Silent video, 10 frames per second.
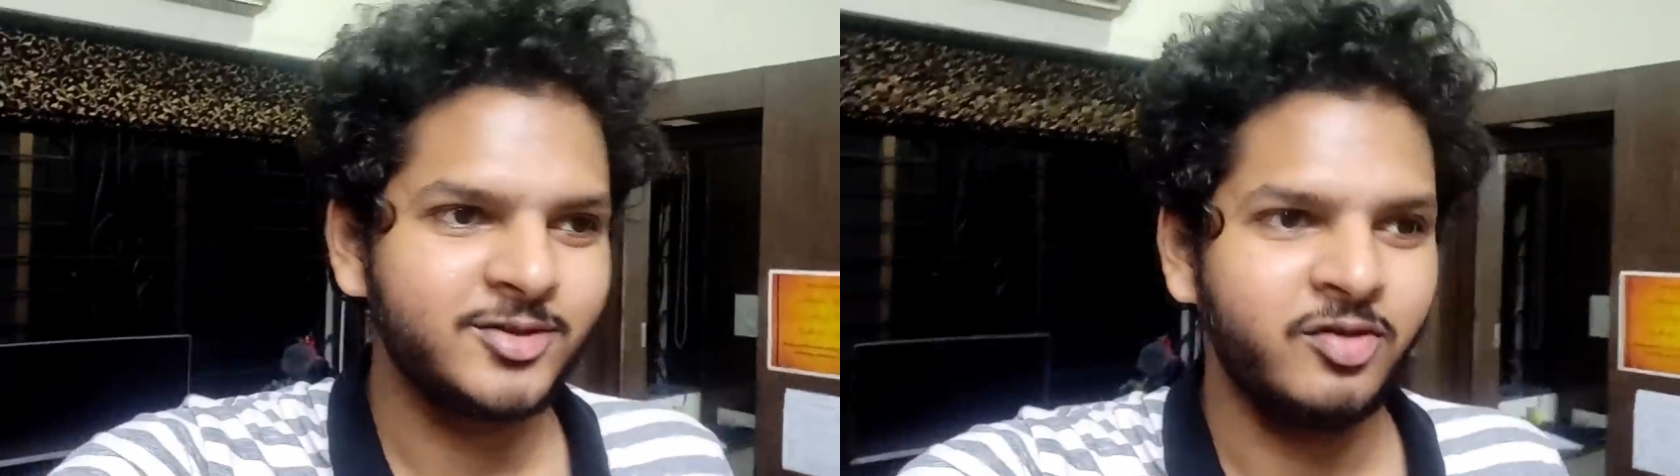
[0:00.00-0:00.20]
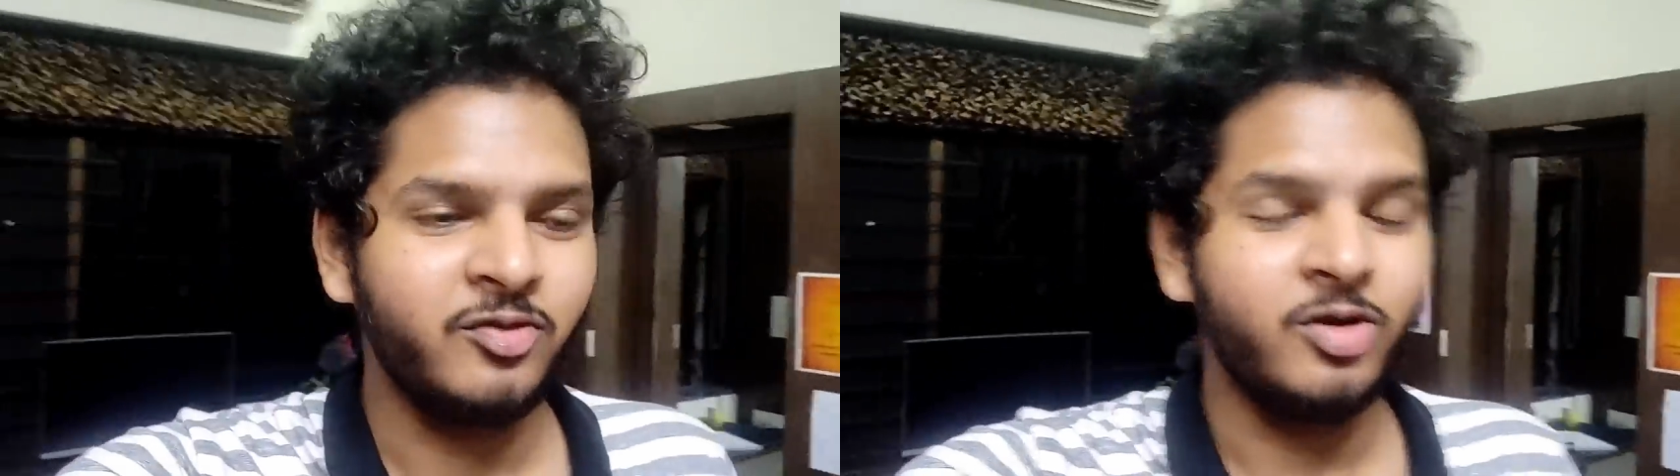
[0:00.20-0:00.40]

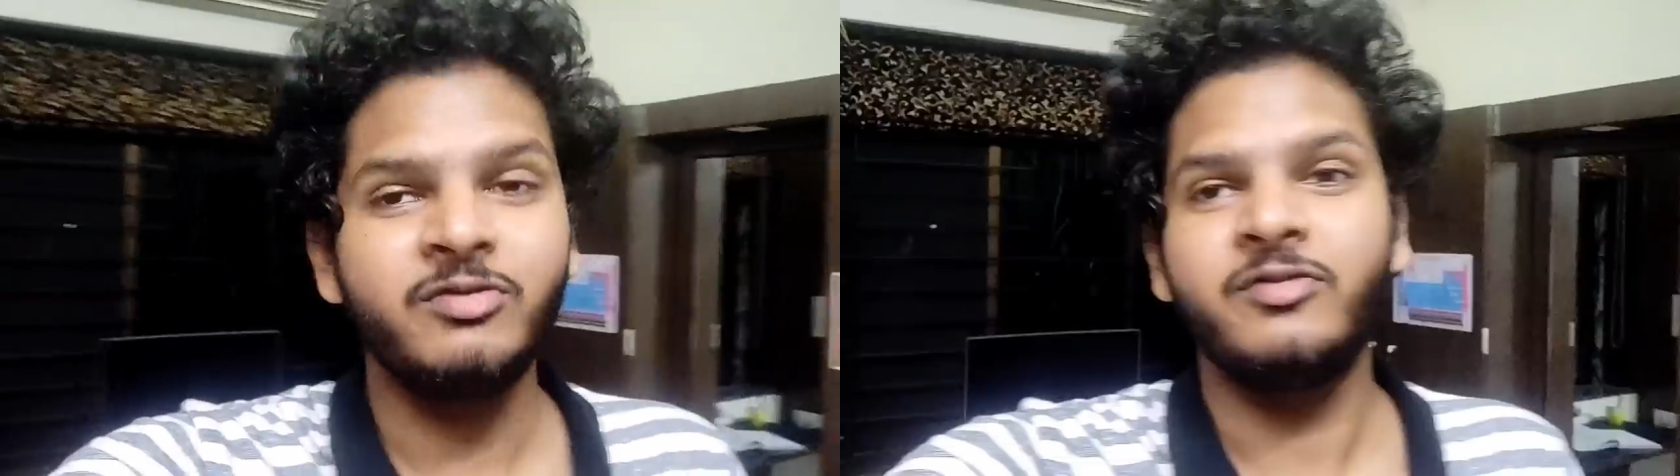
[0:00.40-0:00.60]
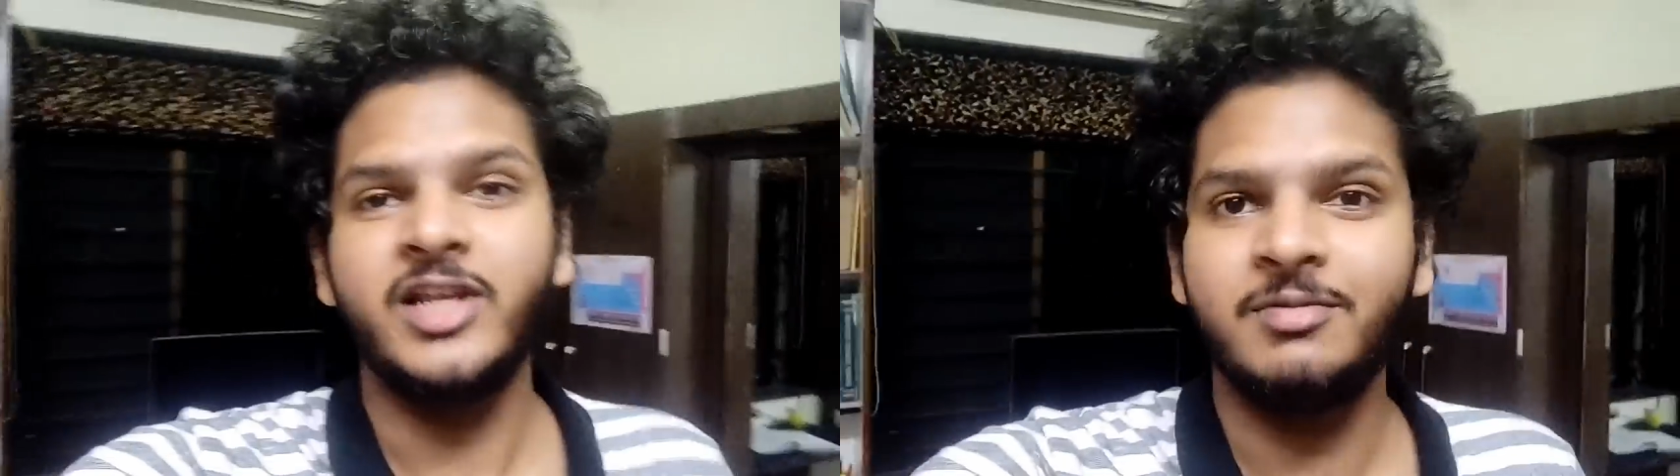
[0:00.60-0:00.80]
So I've
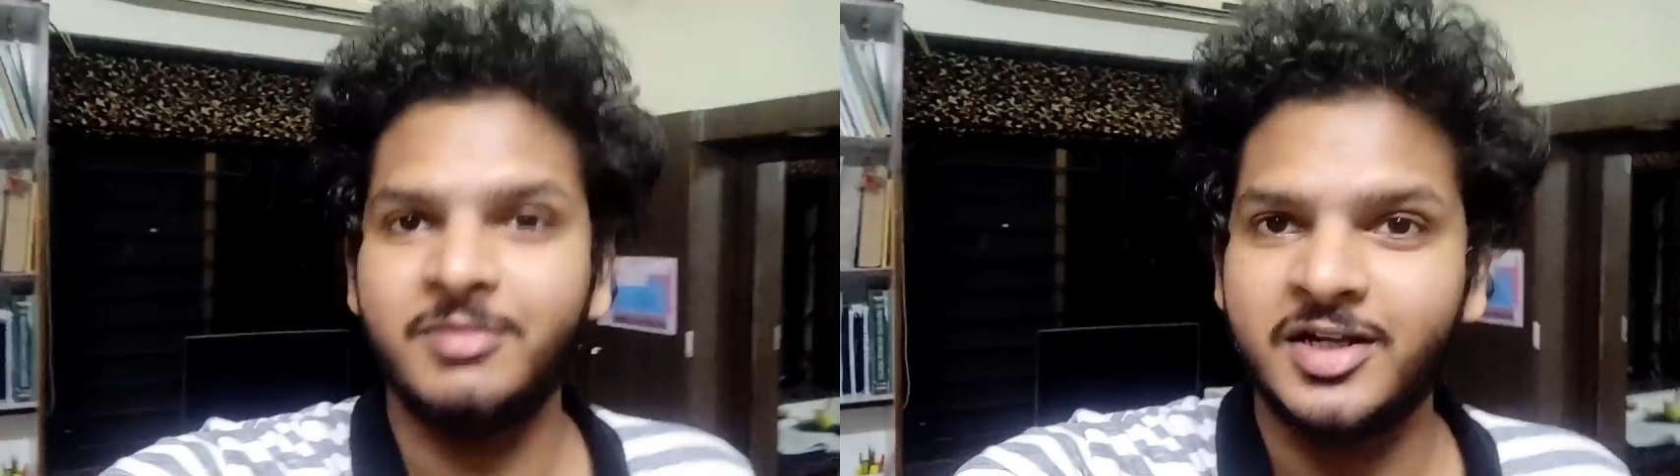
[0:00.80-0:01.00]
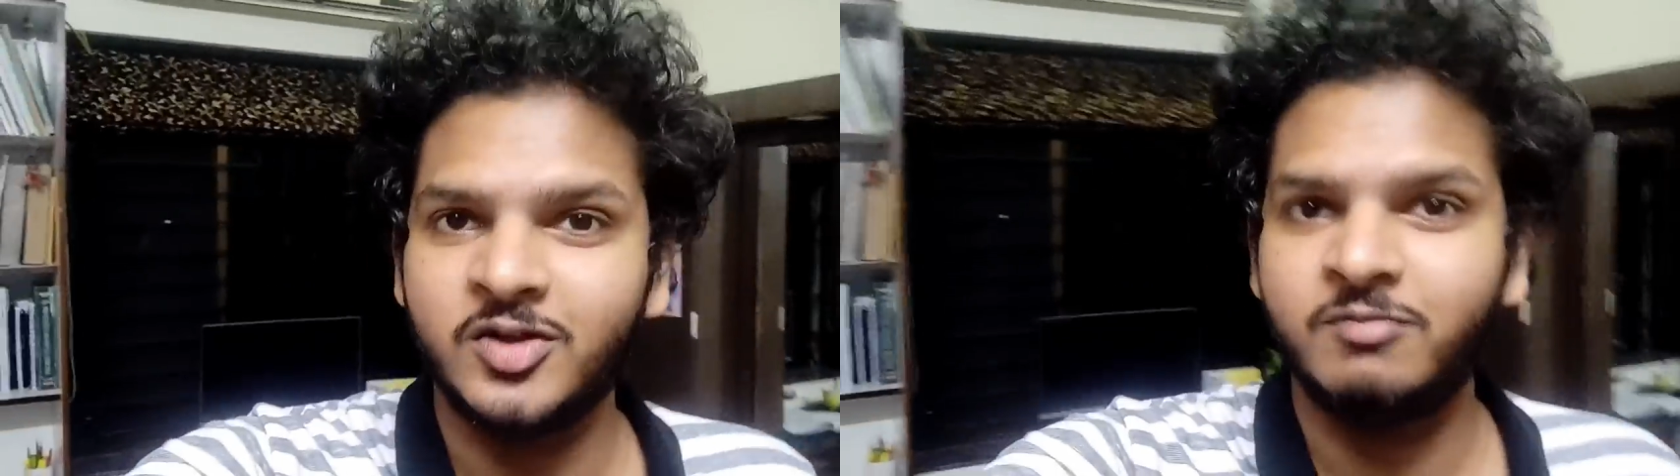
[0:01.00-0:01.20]
got 15
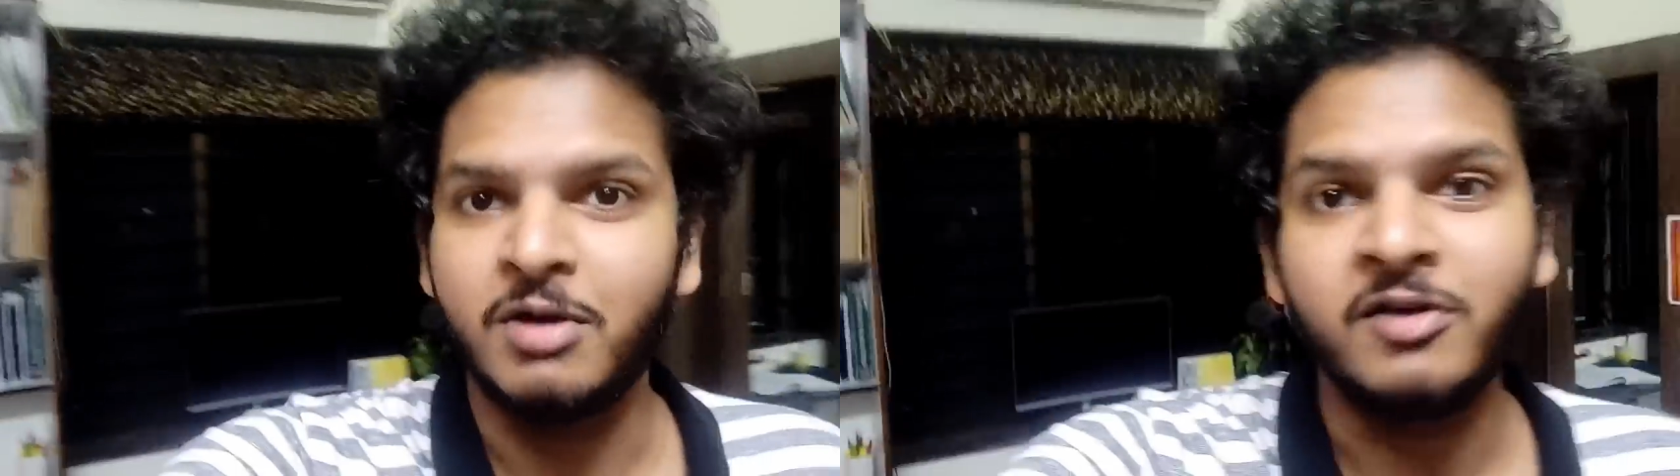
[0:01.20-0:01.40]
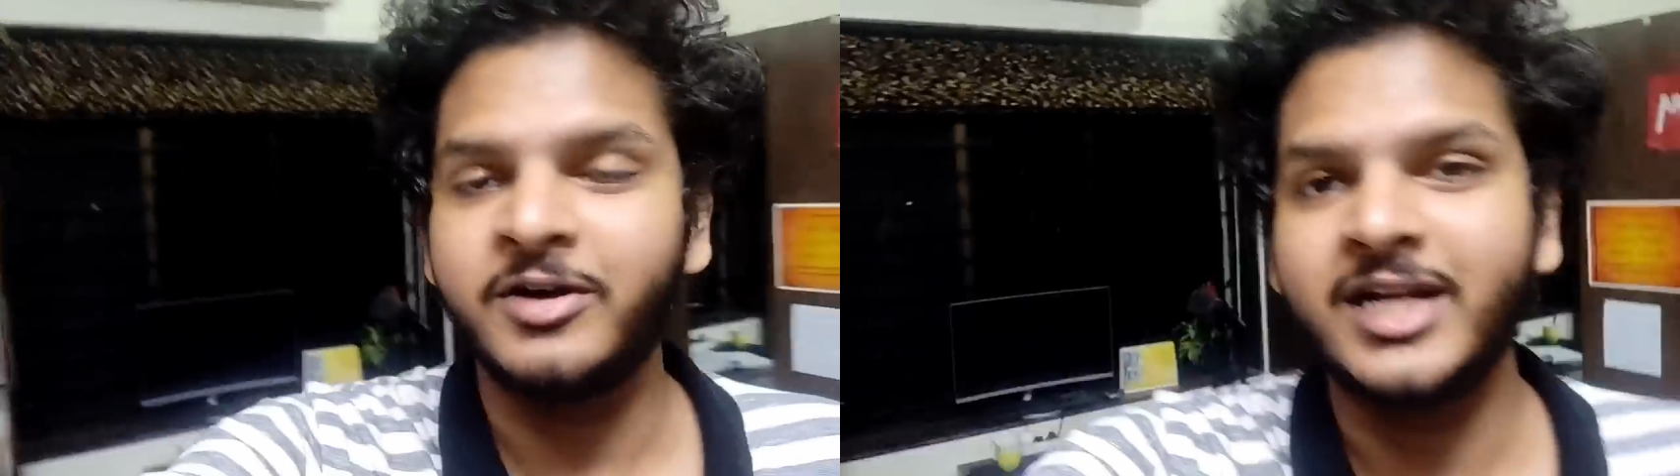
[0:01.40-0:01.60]
minutes of
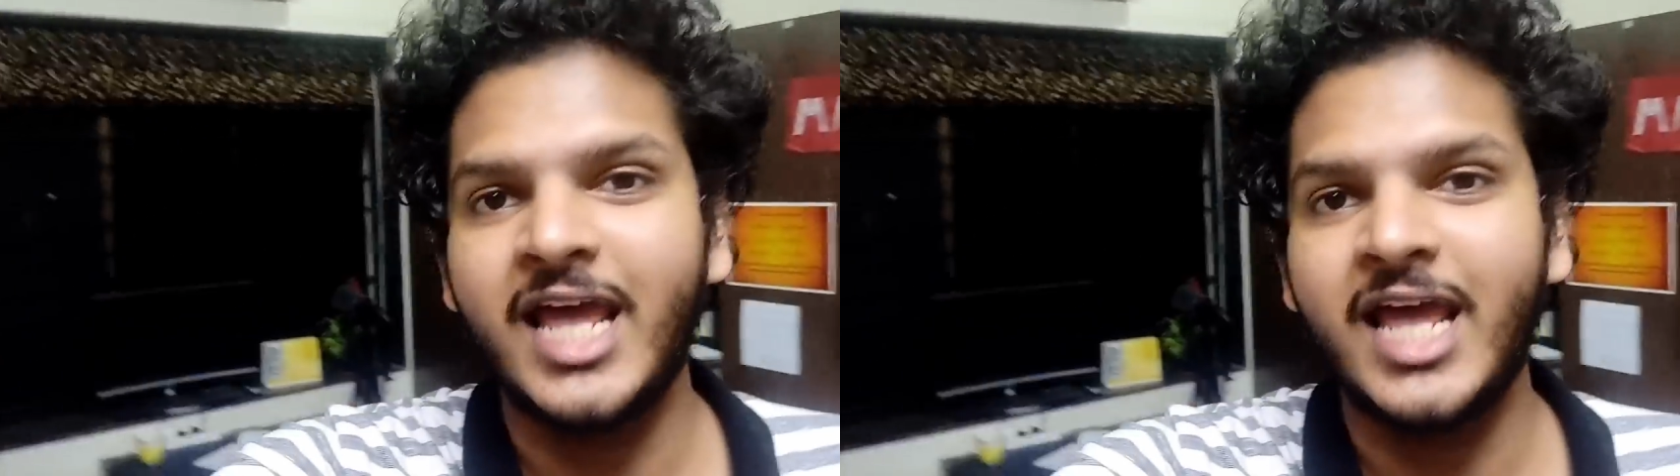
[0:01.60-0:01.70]
buffer